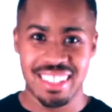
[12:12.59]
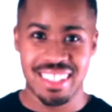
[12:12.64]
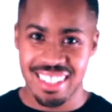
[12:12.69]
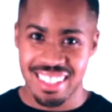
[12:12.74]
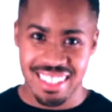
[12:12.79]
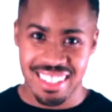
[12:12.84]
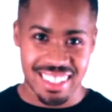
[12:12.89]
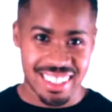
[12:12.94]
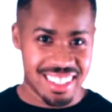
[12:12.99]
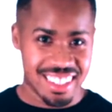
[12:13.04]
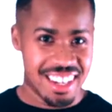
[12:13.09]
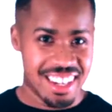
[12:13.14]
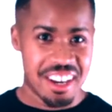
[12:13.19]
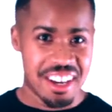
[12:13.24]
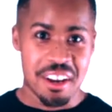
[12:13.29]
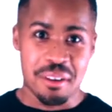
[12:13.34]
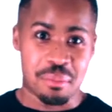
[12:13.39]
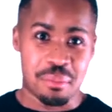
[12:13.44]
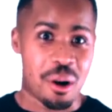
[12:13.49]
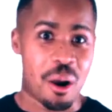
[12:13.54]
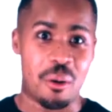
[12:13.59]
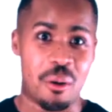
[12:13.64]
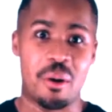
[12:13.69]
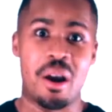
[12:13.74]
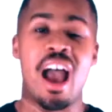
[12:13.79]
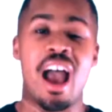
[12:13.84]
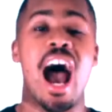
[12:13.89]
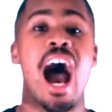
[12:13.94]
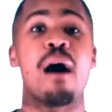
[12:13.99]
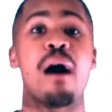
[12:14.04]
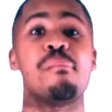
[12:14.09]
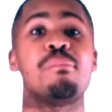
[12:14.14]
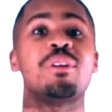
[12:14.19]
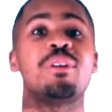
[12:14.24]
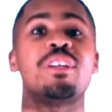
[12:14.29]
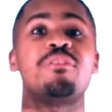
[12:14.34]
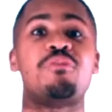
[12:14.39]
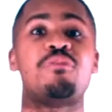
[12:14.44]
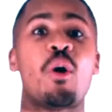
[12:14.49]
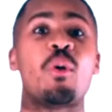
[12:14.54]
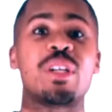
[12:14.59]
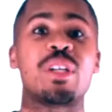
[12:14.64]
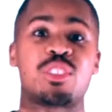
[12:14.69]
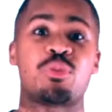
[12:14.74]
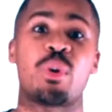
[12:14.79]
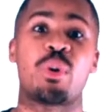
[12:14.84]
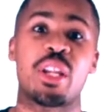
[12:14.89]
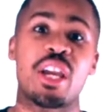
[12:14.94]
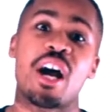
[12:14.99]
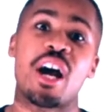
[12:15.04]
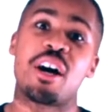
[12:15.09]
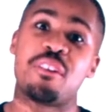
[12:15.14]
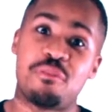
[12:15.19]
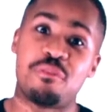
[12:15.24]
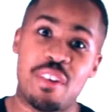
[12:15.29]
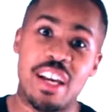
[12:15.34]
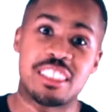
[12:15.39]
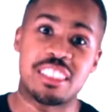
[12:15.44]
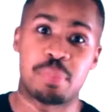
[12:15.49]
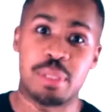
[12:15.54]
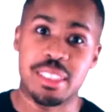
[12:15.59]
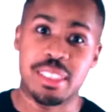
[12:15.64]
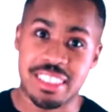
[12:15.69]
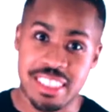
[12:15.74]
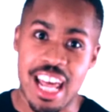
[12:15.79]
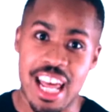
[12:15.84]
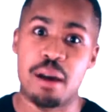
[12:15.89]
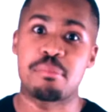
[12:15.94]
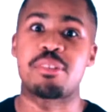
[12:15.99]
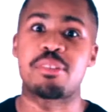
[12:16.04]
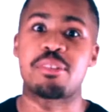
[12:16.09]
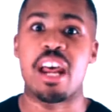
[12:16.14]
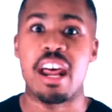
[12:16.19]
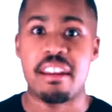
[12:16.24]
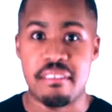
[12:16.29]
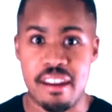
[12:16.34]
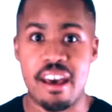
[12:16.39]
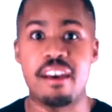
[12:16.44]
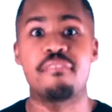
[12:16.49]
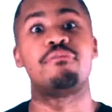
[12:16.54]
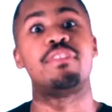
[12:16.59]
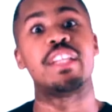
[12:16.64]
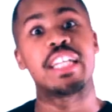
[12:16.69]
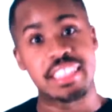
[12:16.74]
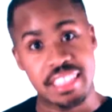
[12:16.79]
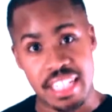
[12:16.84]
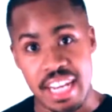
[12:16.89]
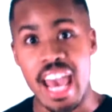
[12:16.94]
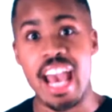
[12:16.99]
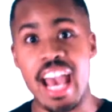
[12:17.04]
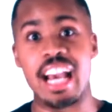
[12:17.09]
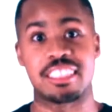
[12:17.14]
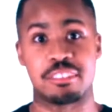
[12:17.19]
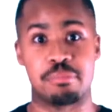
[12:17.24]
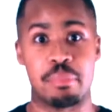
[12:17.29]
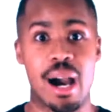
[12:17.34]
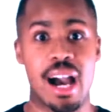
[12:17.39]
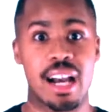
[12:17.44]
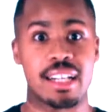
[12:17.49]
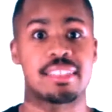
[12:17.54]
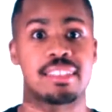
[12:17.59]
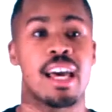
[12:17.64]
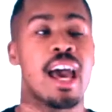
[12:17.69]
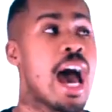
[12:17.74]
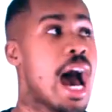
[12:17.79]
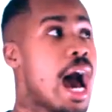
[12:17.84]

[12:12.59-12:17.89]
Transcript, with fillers: Yo, I'm for real. Bro, I'm only focused when you're on Facebook, Snapchat, uh, Netflix, and Xbox.